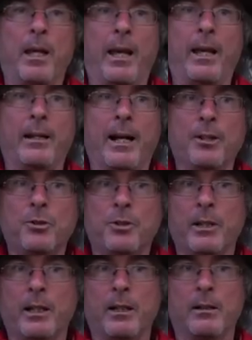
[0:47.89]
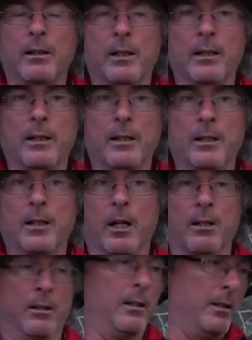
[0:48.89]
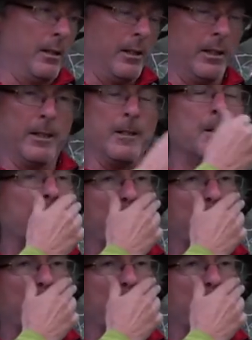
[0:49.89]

And actually, our